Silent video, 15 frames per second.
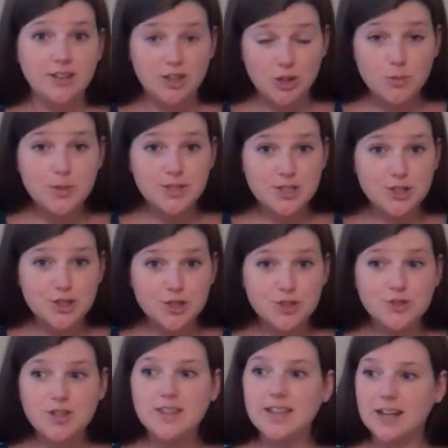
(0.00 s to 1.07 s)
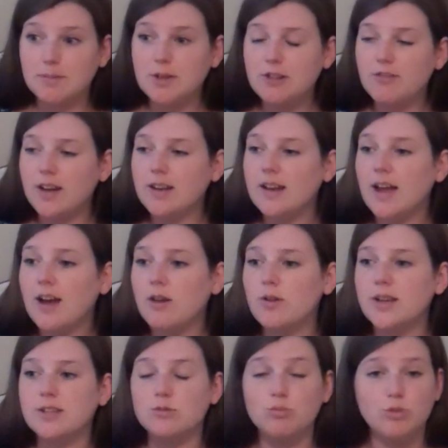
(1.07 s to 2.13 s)
Ewan's nursery that I'm in right now
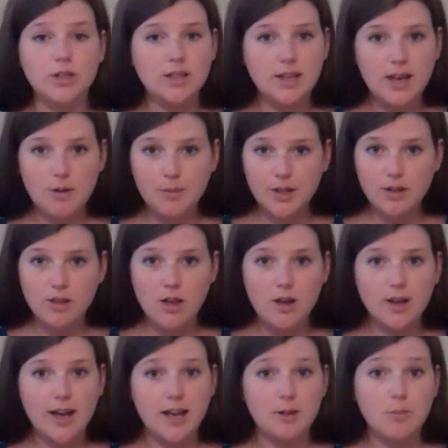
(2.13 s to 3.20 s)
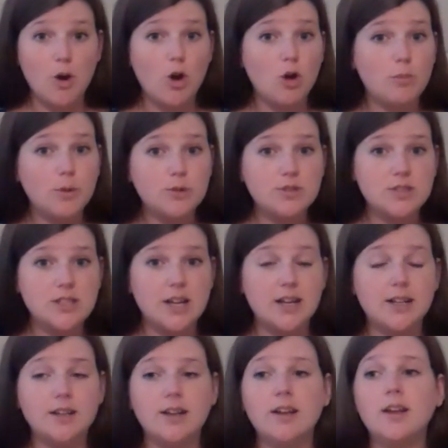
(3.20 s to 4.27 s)
is really coming along. I am almost
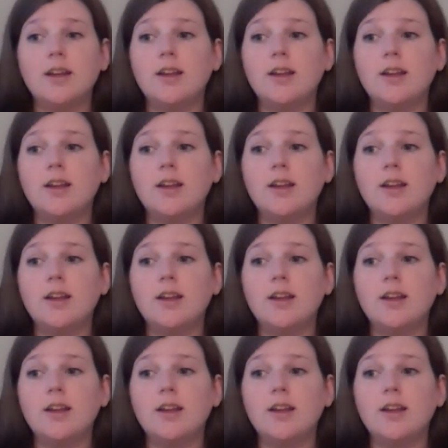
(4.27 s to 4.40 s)
done.